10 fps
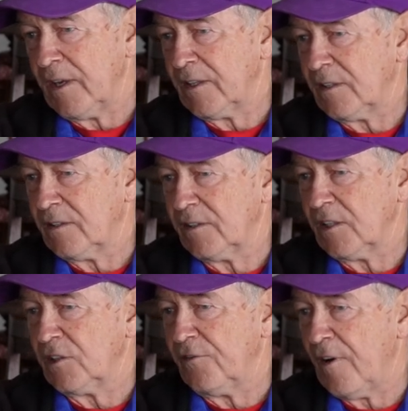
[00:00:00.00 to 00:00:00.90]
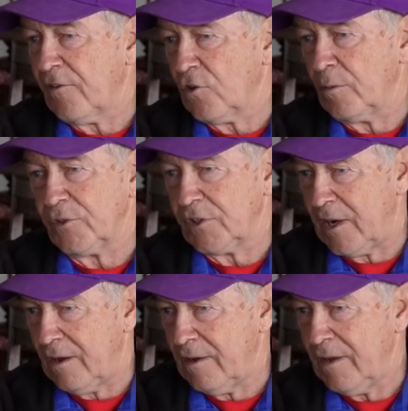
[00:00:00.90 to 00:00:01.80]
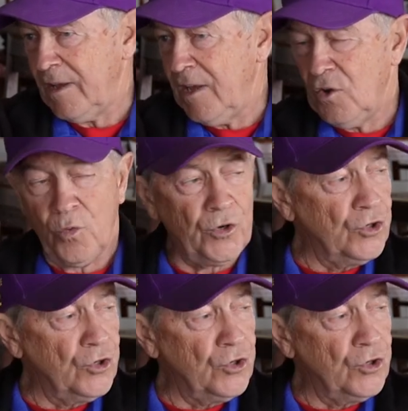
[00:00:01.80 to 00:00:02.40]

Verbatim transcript: at sixty-five kilometers an hour when